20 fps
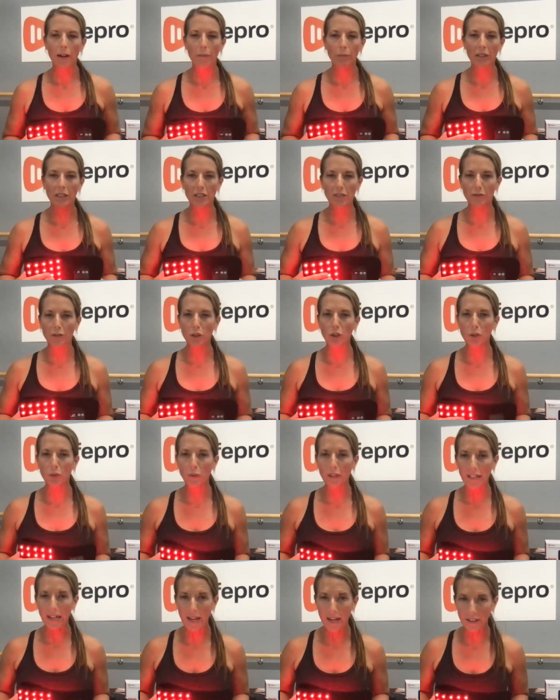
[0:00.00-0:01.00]
Because if you're going to
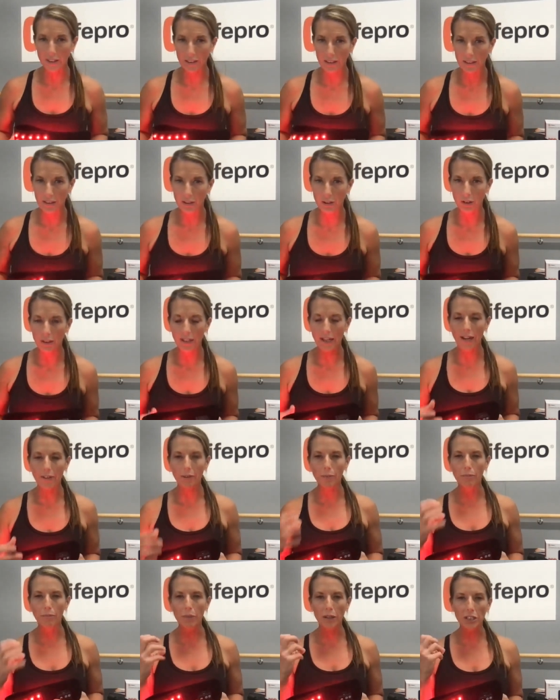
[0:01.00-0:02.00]
react, you're going to have
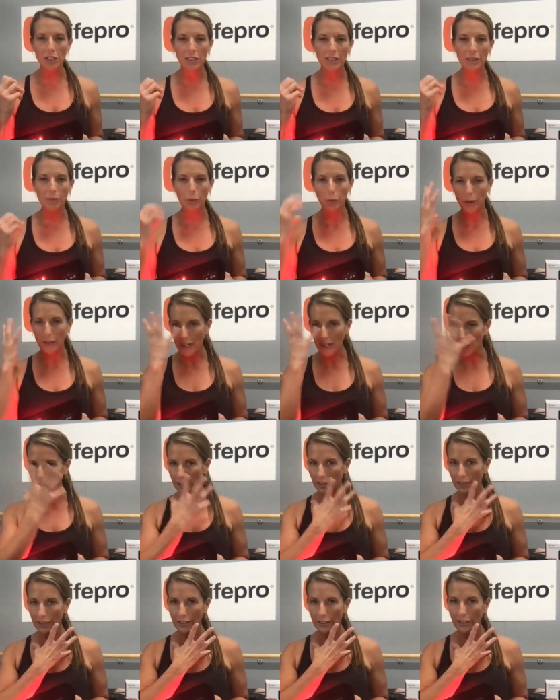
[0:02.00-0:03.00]
a much deeper
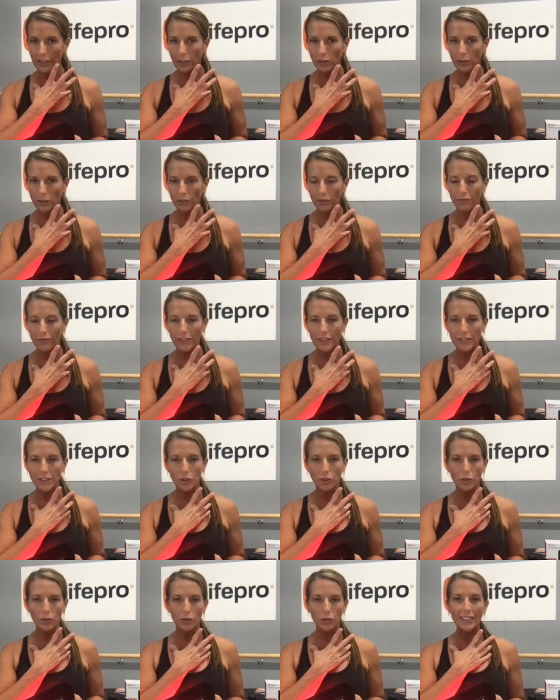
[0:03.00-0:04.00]
reaction near the
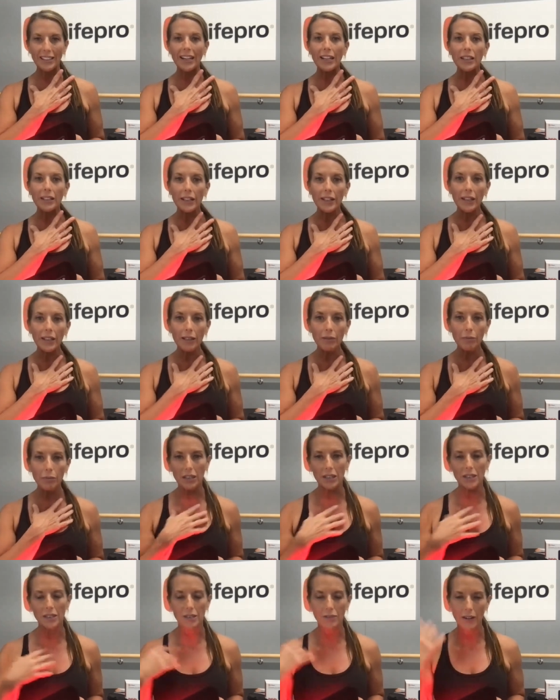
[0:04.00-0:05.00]
facial neckline
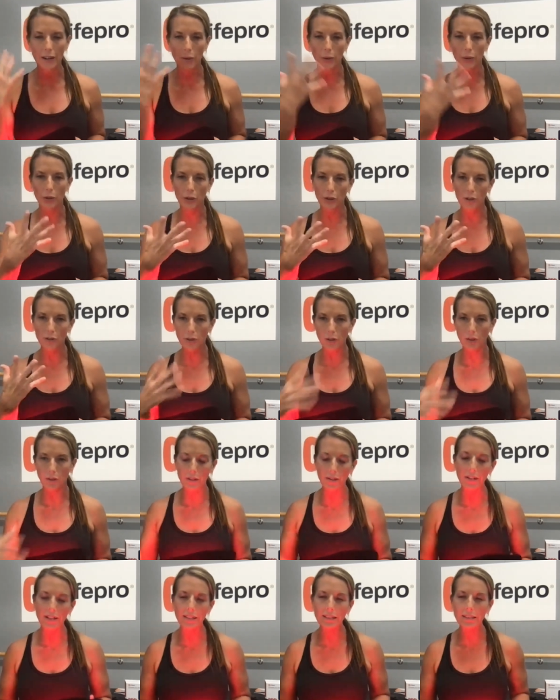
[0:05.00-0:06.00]
because of how our nerves are
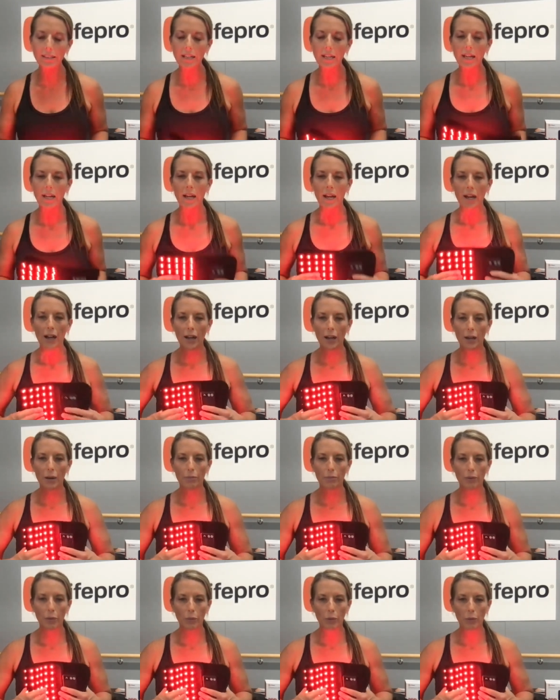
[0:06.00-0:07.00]
aligned.
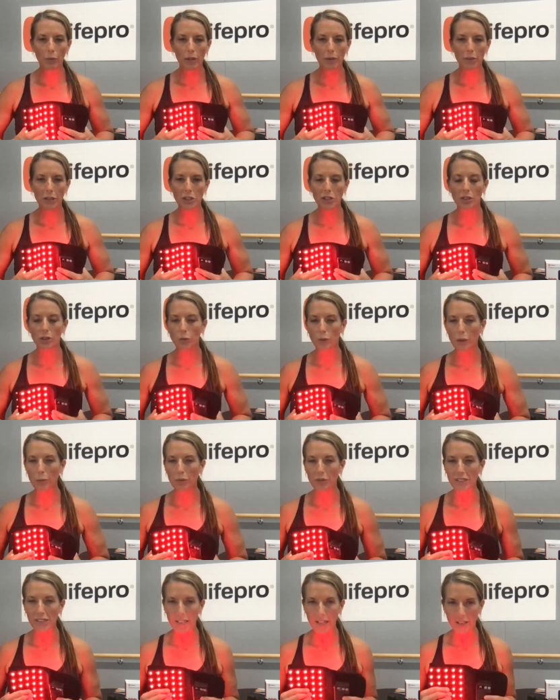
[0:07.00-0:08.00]
But we want to make sure that we're
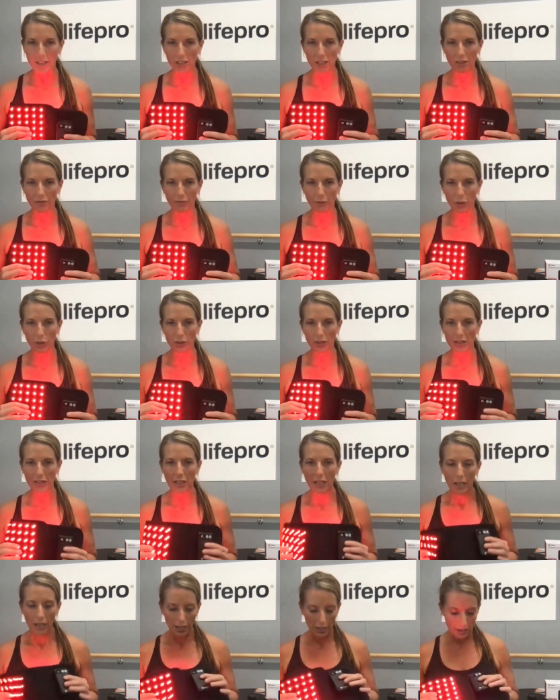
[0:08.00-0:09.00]
able to test it first.
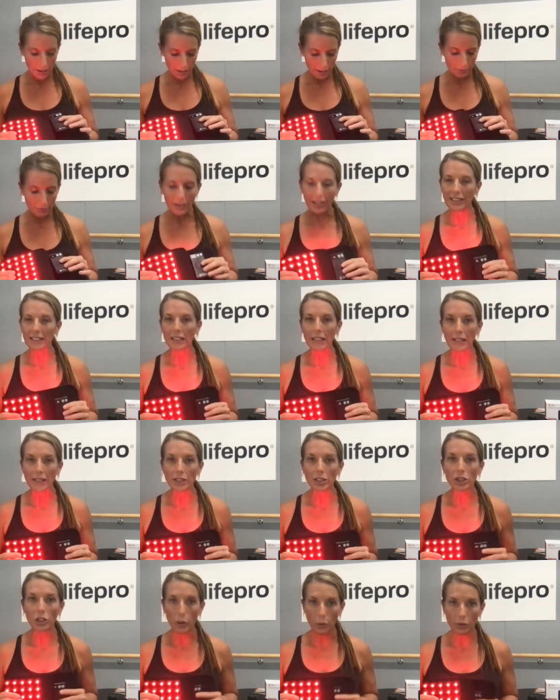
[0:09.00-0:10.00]
And
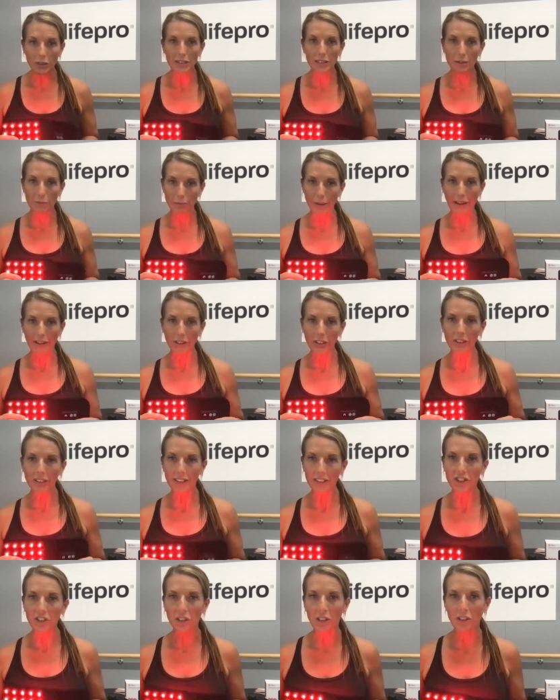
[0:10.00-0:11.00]
less dose is better
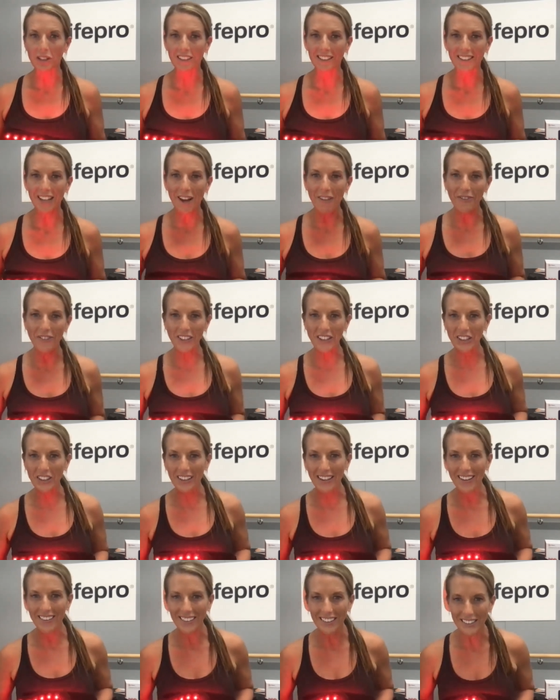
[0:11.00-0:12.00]
until you get that figured
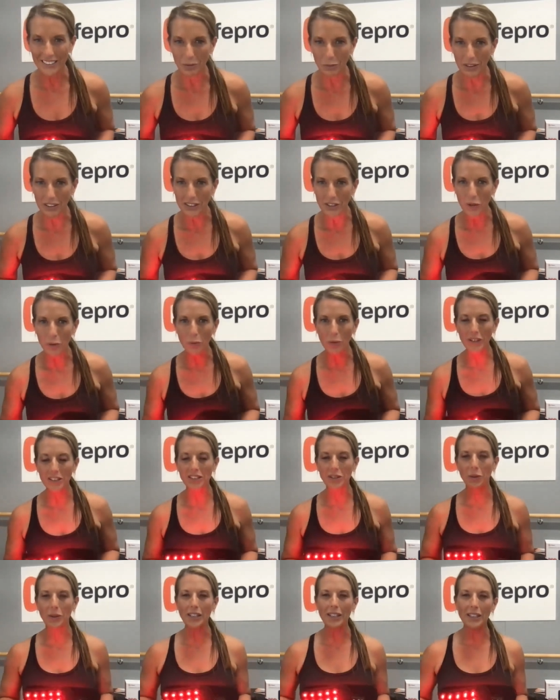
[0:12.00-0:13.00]
out, because we don't want
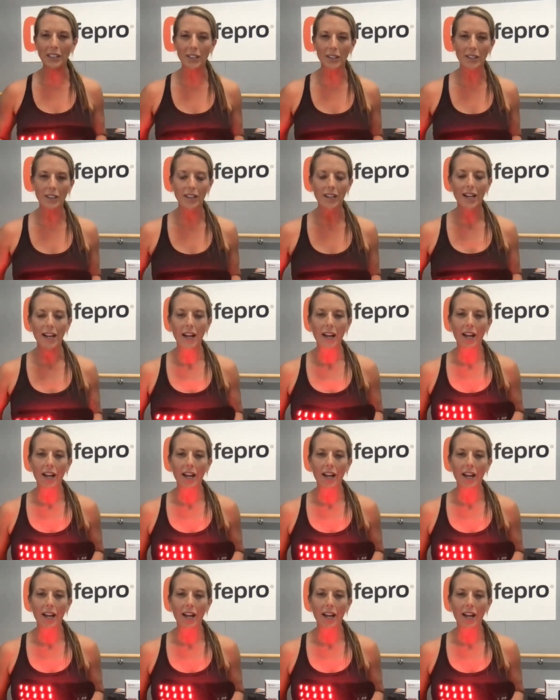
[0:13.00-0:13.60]
to hear